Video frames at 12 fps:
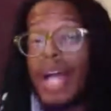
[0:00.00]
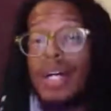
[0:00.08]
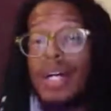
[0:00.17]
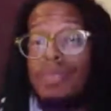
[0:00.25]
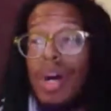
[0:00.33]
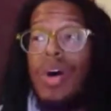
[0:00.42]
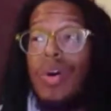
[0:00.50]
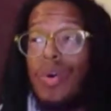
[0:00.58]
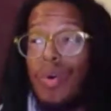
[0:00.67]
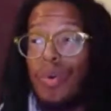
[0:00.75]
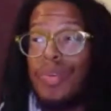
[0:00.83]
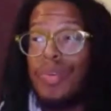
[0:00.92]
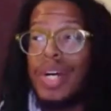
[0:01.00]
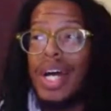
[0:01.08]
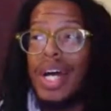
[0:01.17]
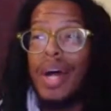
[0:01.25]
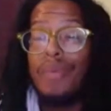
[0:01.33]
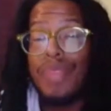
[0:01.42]
When I come
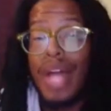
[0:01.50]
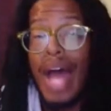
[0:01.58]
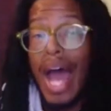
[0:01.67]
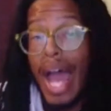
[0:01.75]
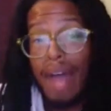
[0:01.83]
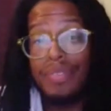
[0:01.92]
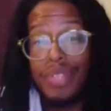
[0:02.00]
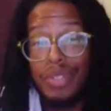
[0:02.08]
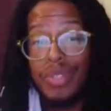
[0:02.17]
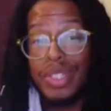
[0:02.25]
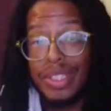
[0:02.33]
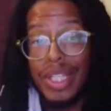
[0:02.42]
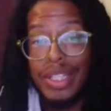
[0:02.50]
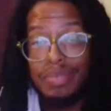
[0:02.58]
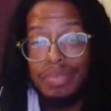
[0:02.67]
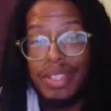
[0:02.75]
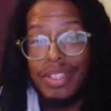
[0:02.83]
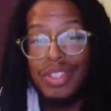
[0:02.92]
home, I have to
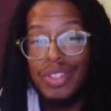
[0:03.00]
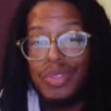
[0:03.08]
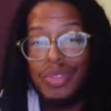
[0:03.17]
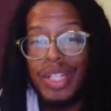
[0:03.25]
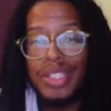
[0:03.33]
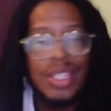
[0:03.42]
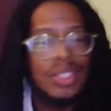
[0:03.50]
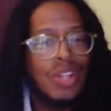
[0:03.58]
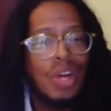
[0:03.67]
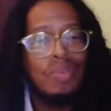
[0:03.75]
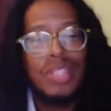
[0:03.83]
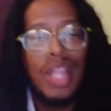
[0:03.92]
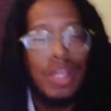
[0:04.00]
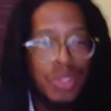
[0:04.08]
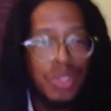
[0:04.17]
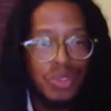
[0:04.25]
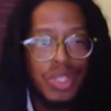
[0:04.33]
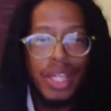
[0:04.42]
assess my situation. It's almost like
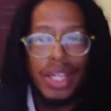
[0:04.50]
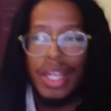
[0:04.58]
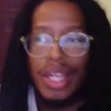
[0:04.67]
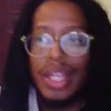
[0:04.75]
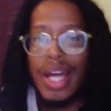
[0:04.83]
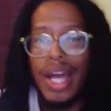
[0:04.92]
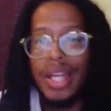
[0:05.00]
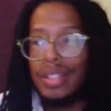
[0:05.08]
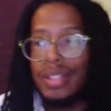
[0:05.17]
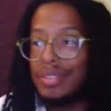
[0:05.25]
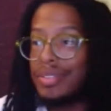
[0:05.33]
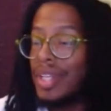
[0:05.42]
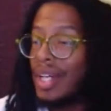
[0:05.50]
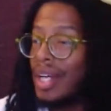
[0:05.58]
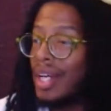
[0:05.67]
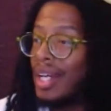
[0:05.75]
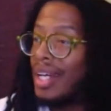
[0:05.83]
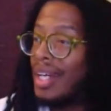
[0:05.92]
when you take any kind of
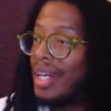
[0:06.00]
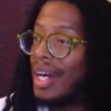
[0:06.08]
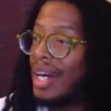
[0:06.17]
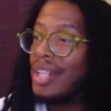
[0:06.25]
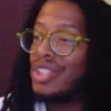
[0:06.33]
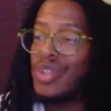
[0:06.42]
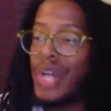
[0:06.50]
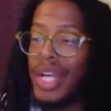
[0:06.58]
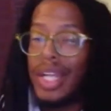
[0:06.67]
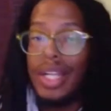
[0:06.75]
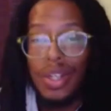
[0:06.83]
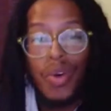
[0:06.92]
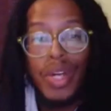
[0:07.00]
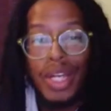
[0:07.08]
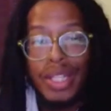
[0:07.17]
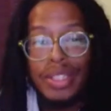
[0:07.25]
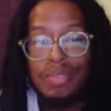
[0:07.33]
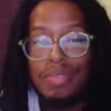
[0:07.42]
training going into
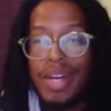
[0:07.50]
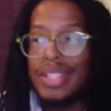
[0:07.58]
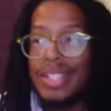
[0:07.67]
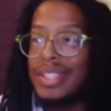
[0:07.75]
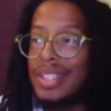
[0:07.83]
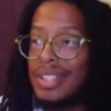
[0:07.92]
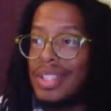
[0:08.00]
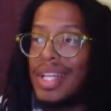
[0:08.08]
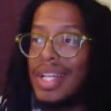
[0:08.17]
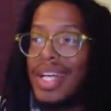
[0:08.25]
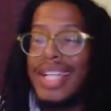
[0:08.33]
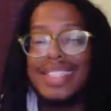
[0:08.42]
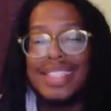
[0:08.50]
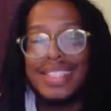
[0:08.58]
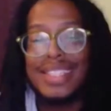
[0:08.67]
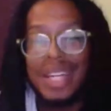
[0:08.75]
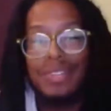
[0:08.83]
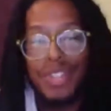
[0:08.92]
medicine. Is it safe
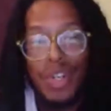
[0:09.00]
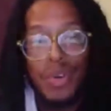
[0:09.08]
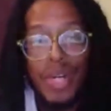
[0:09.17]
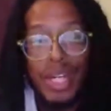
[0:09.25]
to go in?